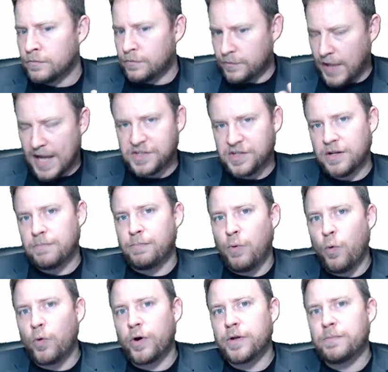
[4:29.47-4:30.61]
that's an
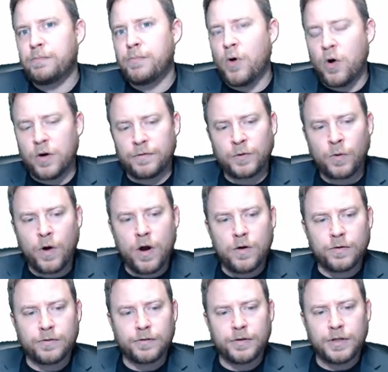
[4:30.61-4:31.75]
important part of
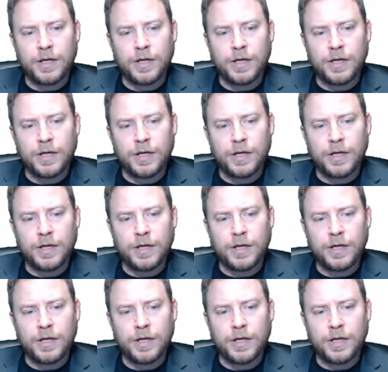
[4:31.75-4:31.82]
growth.